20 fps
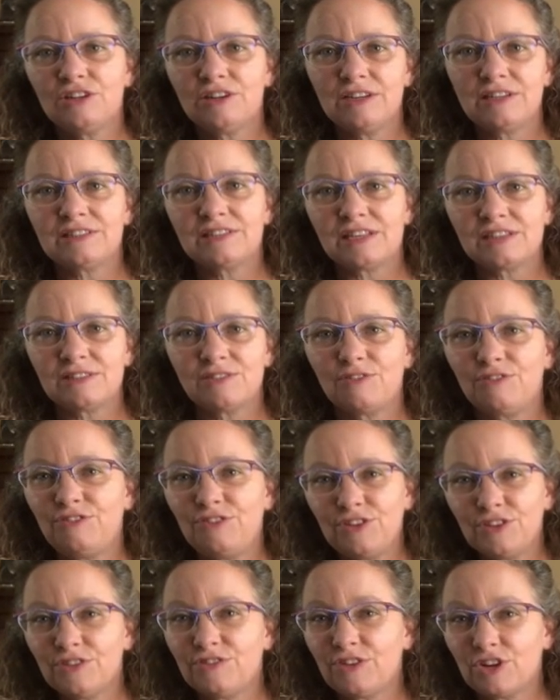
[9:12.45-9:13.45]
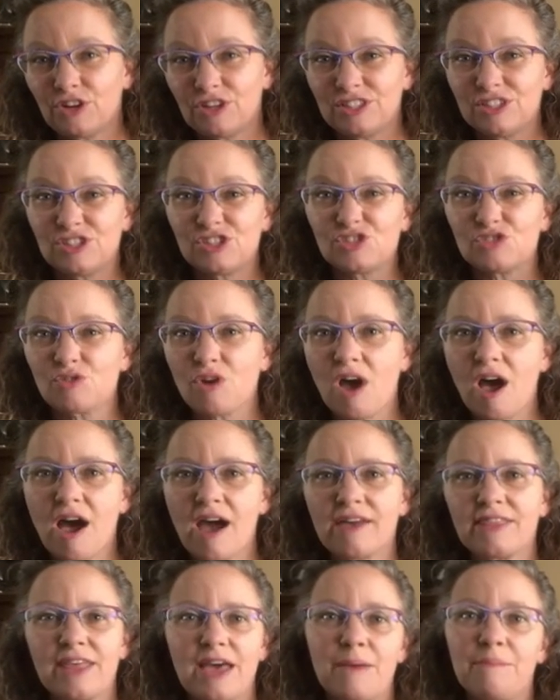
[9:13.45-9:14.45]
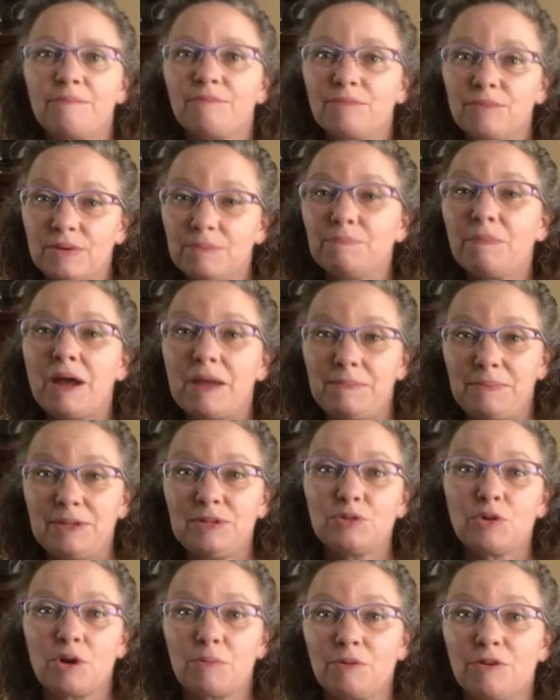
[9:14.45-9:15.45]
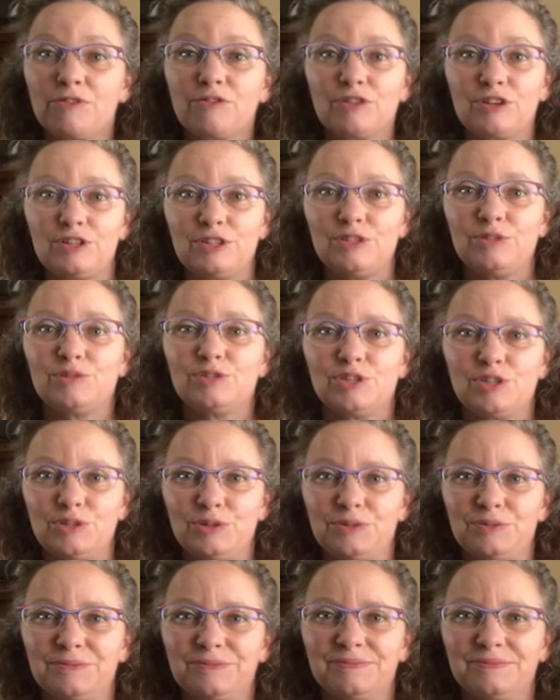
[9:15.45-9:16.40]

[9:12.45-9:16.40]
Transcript: It doesn't feel very strong. That might be normal for you too.